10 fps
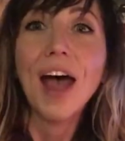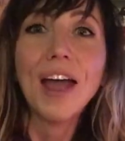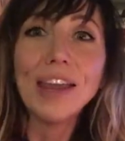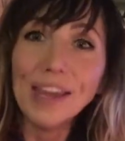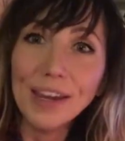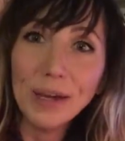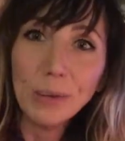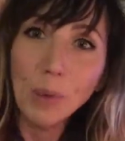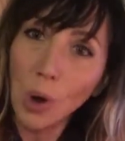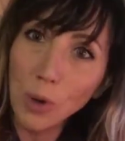I
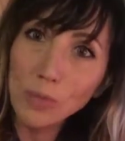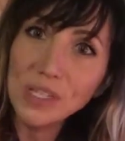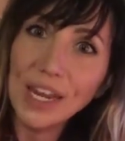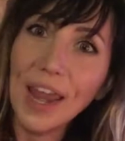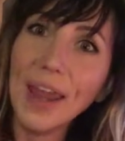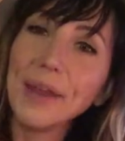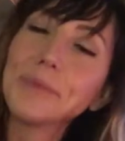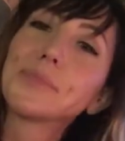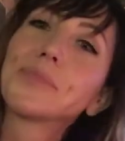am home today,